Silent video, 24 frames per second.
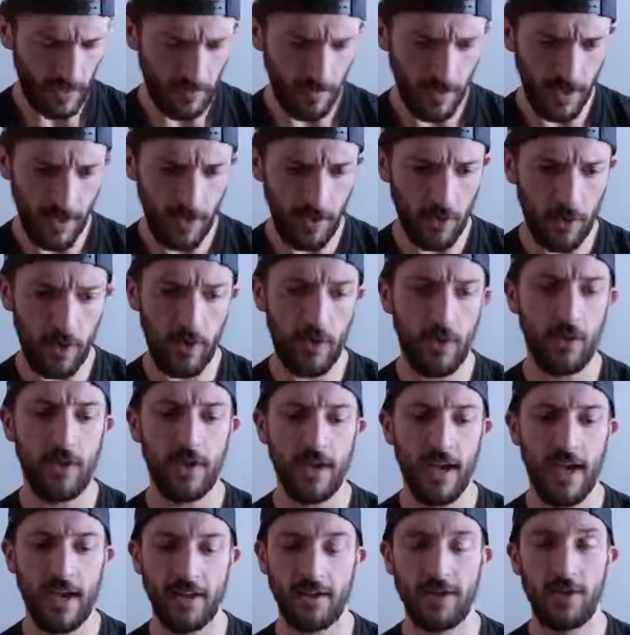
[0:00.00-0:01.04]
but
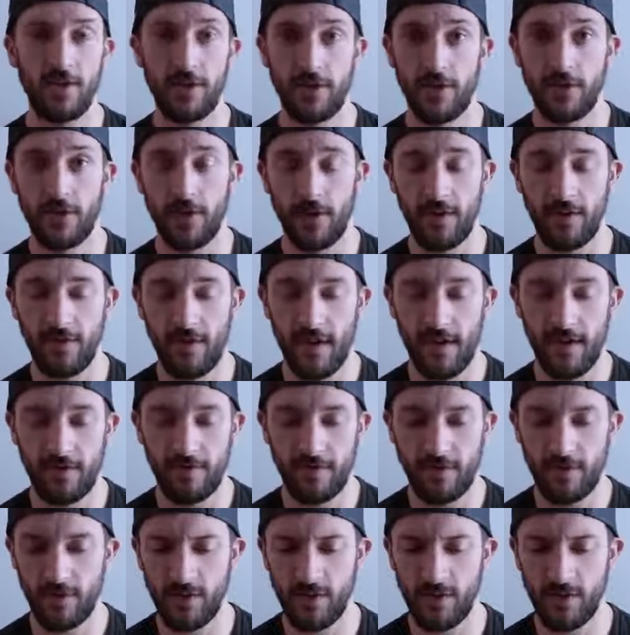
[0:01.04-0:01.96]
only at 225,